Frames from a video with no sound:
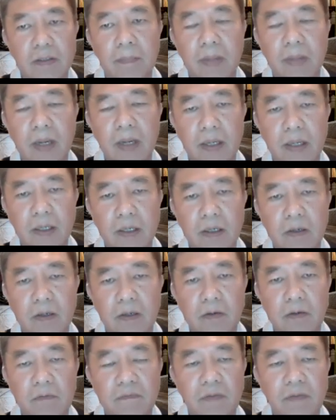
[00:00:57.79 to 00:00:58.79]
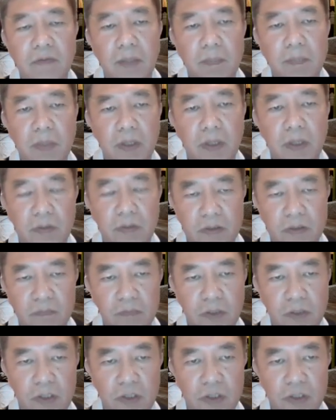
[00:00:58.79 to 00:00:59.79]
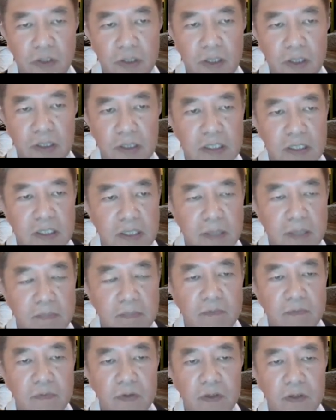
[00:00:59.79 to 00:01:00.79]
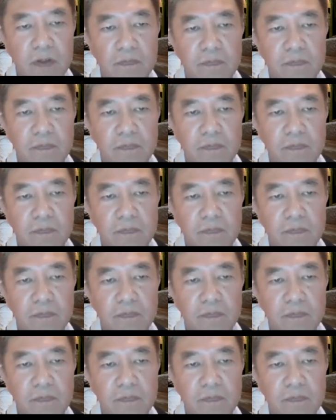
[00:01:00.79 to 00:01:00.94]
back on the 5 periods of teaching, except for